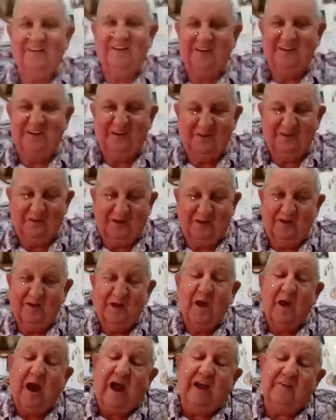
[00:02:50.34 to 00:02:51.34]
Yeah, well,
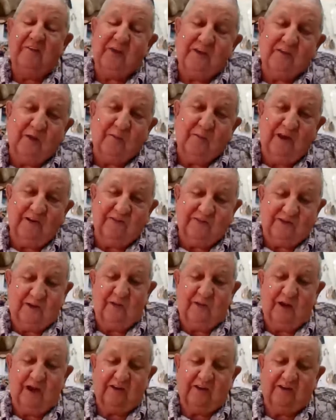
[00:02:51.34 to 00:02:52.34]
I think the best
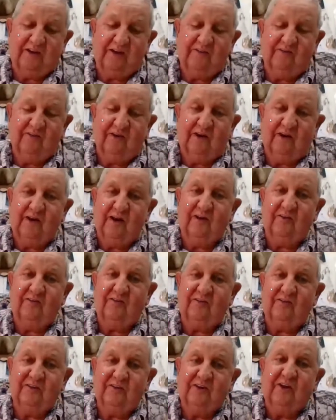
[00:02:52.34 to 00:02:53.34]
tip I could give right now is
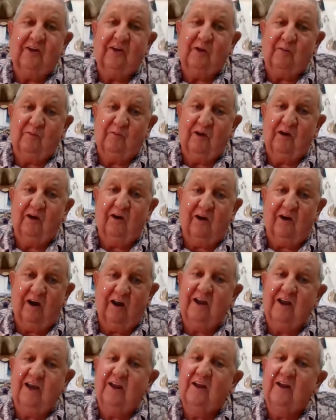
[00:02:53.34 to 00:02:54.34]
get up real
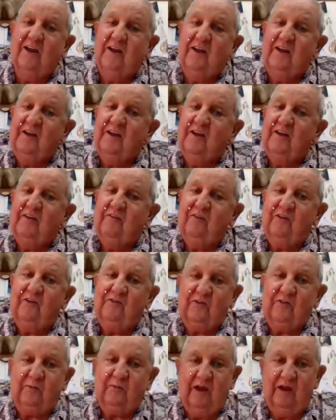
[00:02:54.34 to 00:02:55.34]
early,
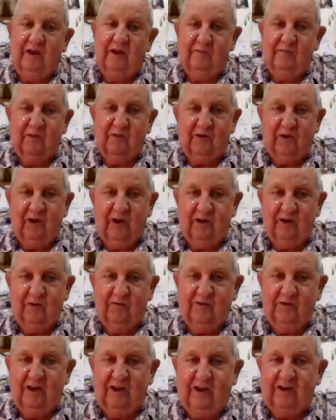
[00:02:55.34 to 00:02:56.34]
fish till about 11 o'clock,
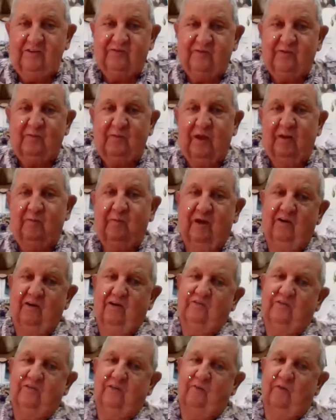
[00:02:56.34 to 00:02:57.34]
go eat some
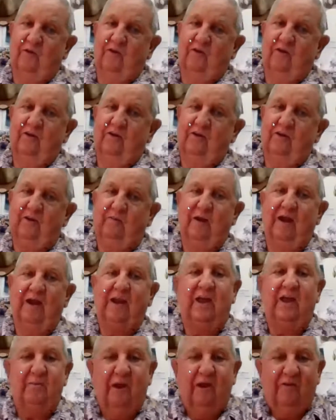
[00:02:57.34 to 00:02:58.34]
hamburgers somewhere, and come
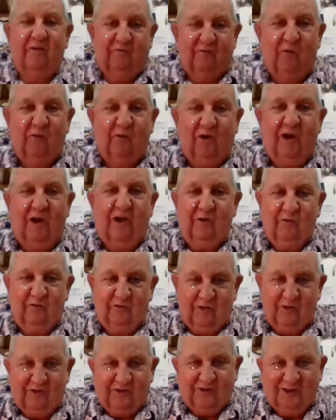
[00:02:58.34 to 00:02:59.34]
back out about 4 o'clock and go
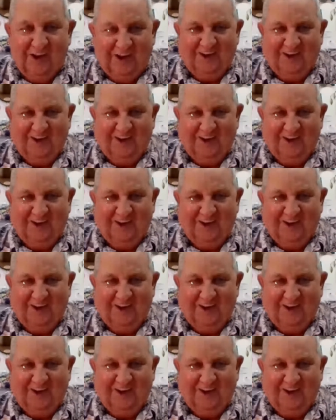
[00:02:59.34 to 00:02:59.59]
fishing.